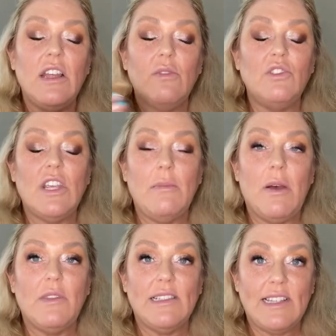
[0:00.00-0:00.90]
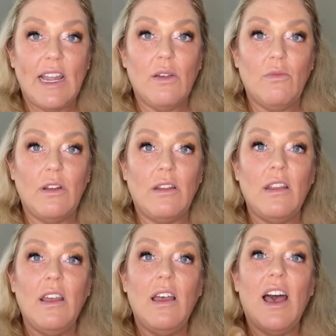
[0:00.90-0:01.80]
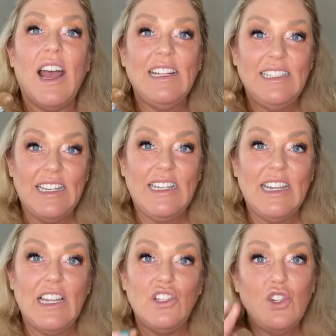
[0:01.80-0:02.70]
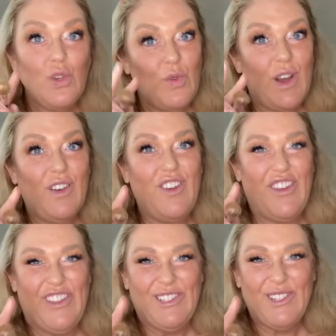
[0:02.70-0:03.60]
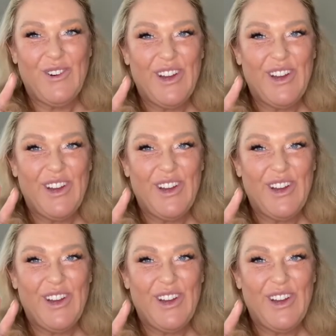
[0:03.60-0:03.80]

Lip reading: When she came out with the second one, I did get 2 of the square